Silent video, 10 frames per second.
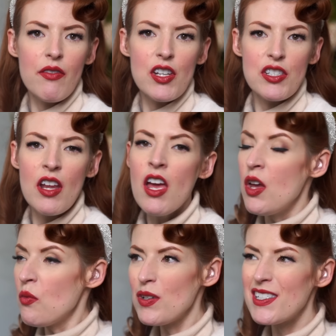version,
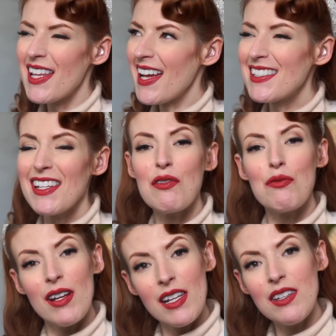which is actually a
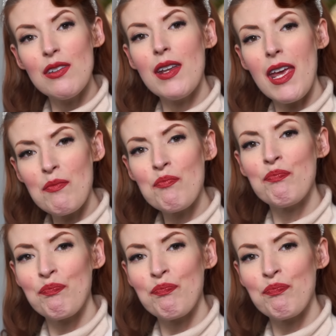really cute name.